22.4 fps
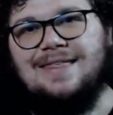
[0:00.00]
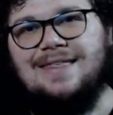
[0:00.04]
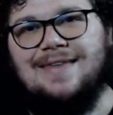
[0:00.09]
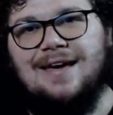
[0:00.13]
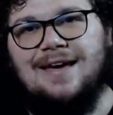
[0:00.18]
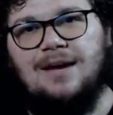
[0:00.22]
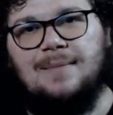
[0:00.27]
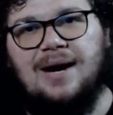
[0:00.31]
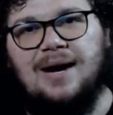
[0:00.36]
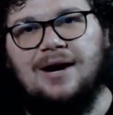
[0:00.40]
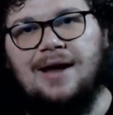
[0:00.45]

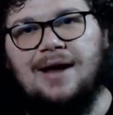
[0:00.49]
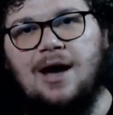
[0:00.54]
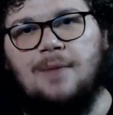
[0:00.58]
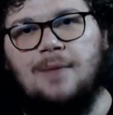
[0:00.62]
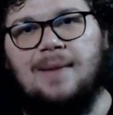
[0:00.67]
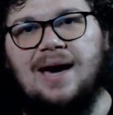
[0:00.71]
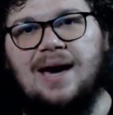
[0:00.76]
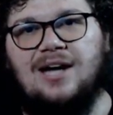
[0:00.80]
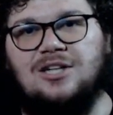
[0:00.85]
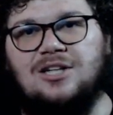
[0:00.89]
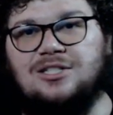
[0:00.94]
about how
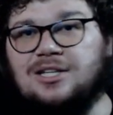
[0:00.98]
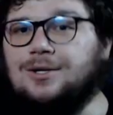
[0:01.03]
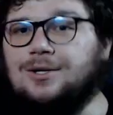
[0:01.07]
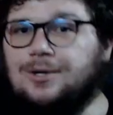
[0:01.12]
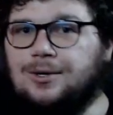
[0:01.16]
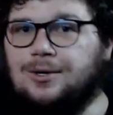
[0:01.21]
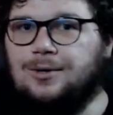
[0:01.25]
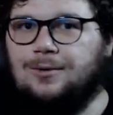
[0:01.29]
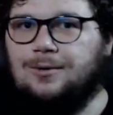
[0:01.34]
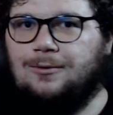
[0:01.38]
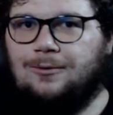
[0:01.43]
Patterson
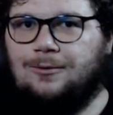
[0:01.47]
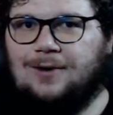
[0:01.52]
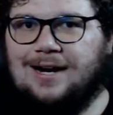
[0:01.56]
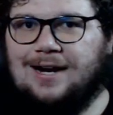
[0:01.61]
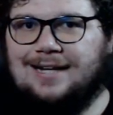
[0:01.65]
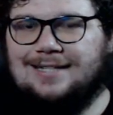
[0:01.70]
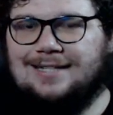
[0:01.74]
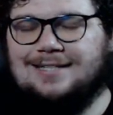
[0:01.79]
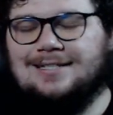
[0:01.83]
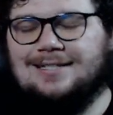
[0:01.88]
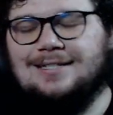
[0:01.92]

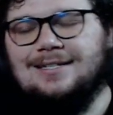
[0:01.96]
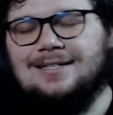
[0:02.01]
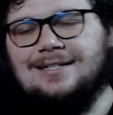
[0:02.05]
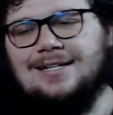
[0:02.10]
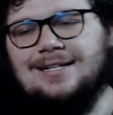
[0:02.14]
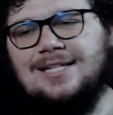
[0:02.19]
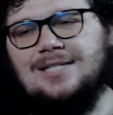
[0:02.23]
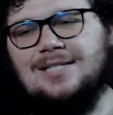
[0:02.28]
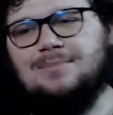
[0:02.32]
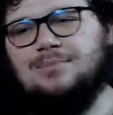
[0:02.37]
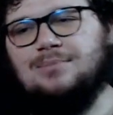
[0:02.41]
writes
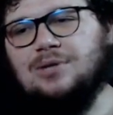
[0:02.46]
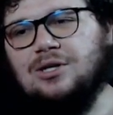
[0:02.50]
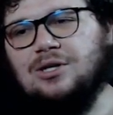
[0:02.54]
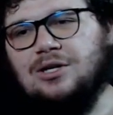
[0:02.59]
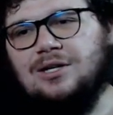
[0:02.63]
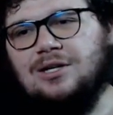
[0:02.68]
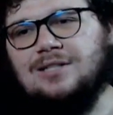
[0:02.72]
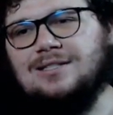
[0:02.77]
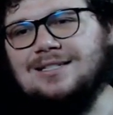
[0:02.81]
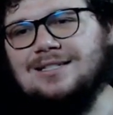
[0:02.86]
his books,